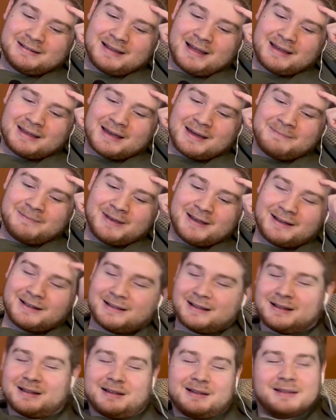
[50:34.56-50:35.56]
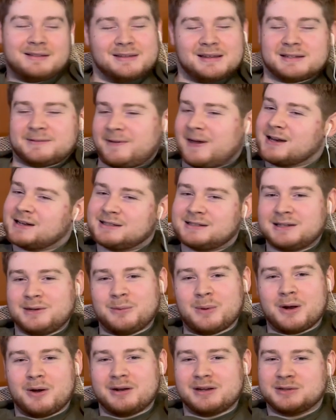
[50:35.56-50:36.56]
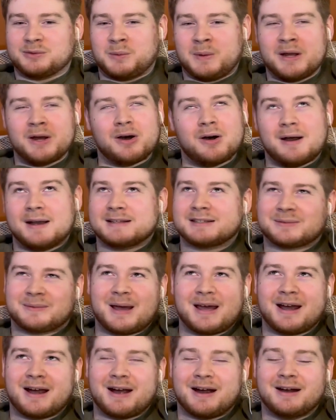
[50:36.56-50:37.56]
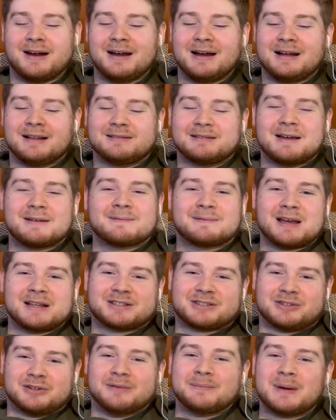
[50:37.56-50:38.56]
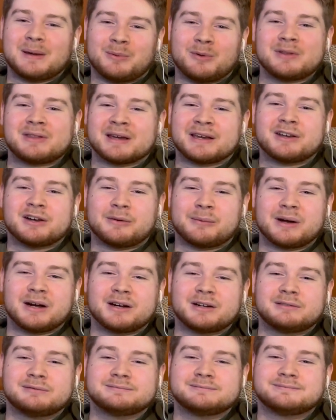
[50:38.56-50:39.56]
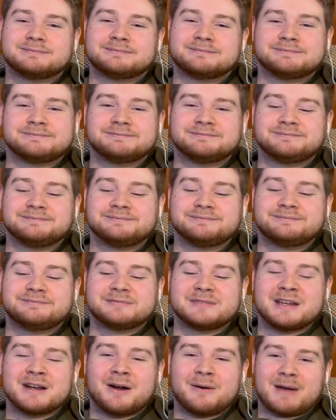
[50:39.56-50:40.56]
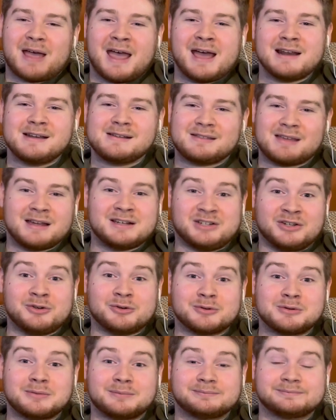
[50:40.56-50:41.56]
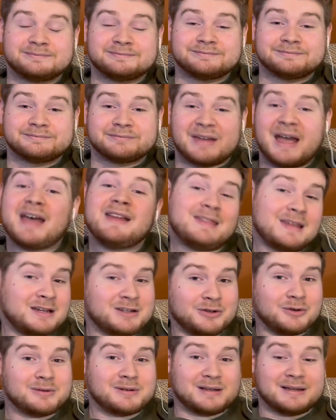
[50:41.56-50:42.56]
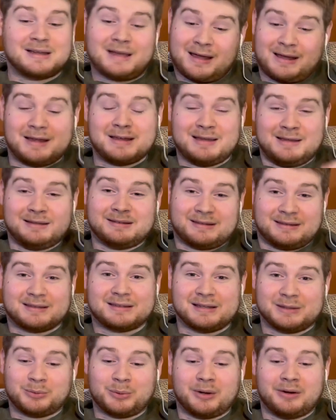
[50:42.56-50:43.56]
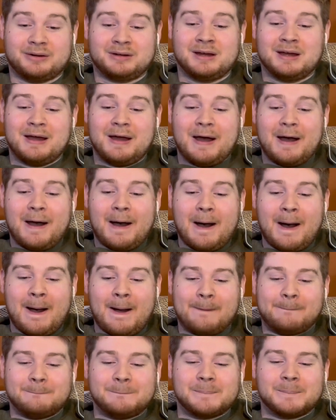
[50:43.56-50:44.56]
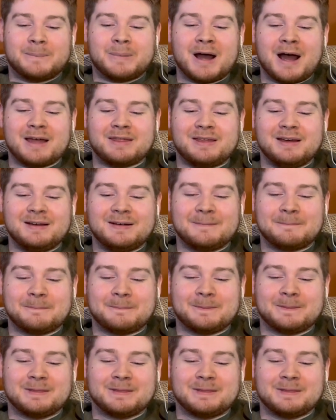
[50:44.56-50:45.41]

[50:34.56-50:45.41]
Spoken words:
like, and being, this fantasy world is real, I swear. Like, that's true. People would think you're weird, and they do. And they do in this world. But I think